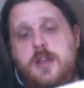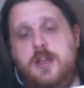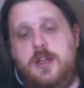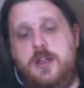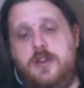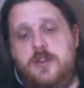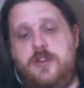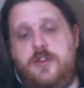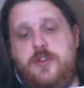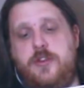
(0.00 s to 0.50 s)

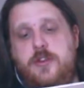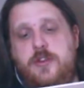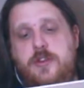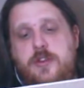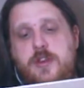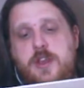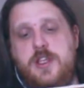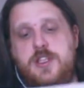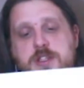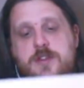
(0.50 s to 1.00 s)
It's
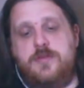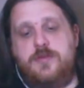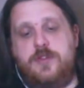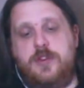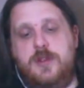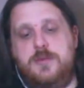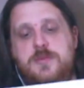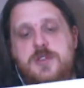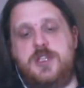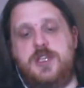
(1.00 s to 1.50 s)
nice and
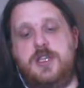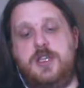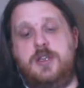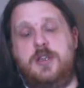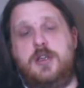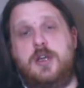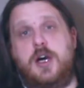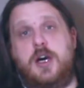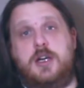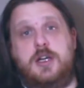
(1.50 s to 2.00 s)
flimsy.
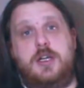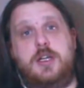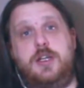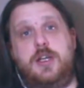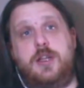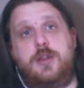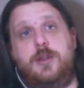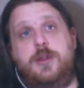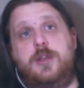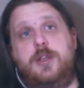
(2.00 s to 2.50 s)

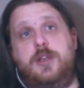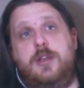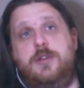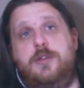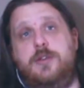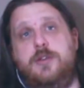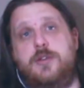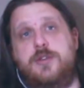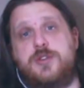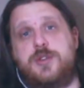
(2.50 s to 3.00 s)
Another thing
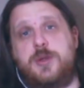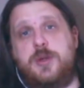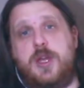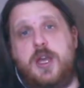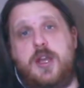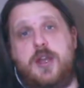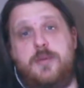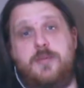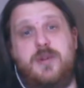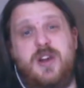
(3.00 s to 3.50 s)
you can also
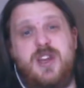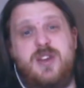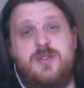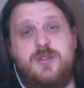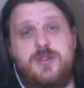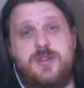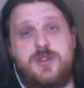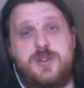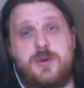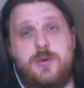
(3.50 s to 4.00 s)
get at
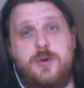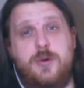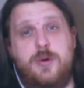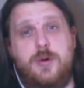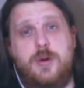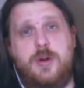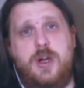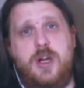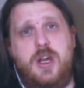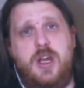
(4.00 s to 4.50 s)
Michael's
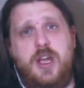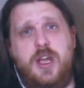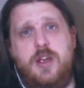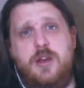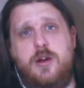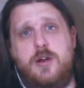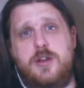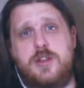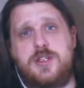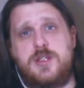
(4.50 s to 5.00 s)
or a
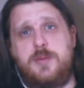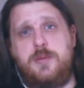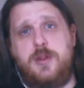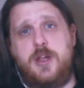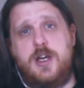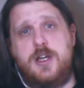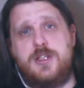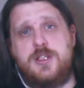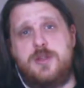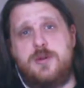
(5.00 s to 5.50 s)
art
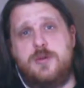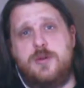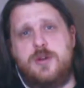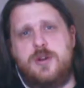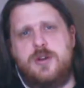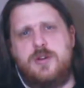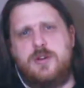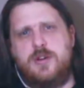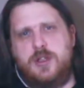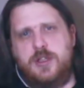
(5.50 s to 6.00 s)
supply
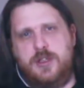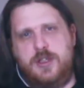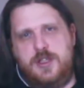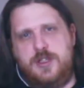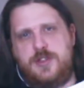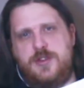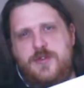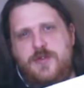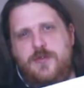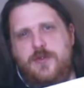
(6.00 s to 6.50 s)
store, at
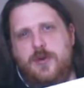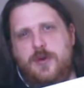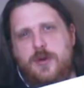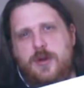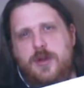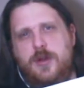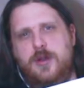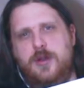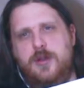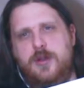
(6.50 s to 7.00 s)
least
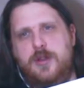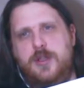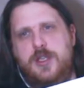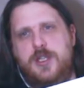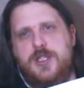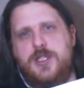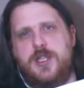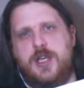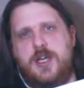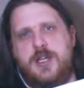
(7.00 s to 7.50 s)
for
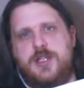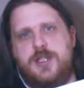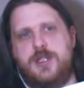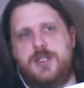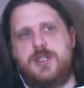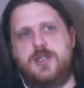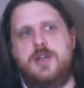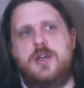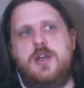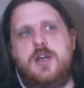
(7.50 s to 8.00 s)
these
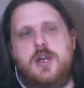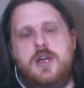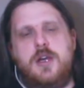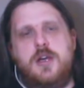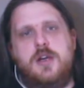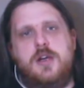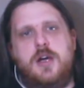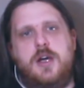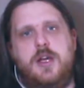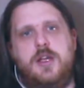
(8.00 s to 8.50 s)
sizes.
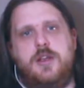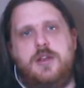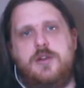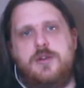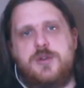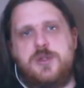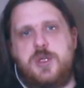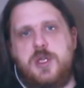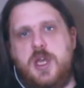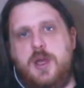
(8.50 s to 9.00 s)
You can
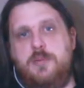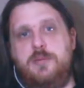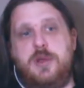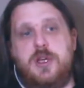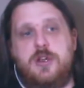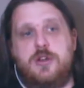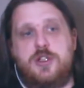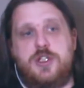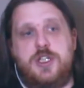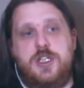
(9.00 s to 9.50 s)
also get
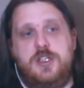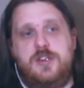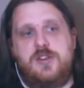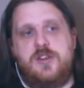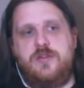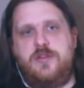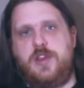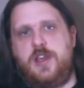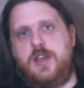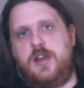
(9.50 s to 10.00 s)
bigger sheets
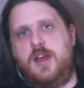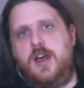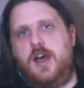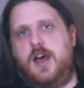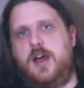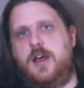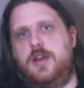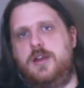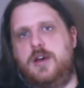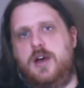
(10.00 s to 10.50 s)
of it
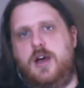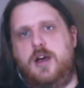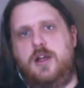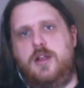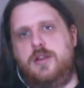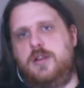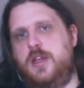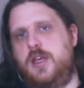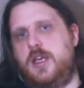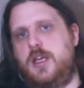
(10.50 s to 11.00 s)
at
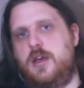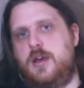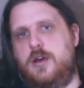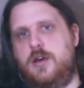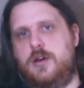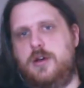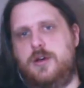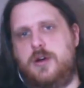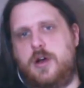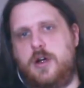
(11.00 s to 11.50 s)
like
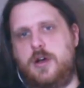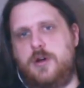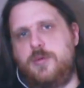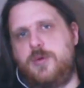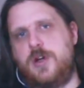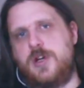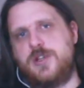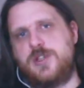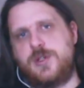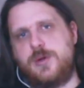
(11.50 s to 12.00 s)
a
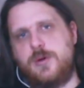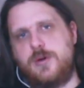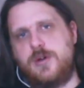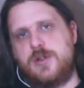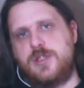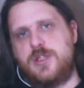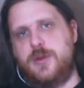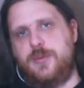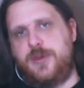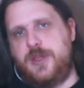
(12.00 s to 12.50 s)
hardware store
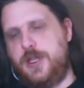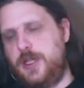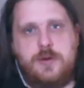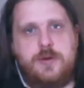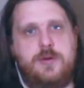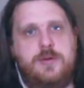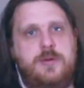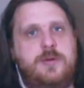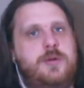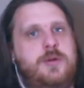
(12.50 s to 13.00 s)
or
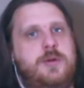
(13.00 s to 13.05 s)
something.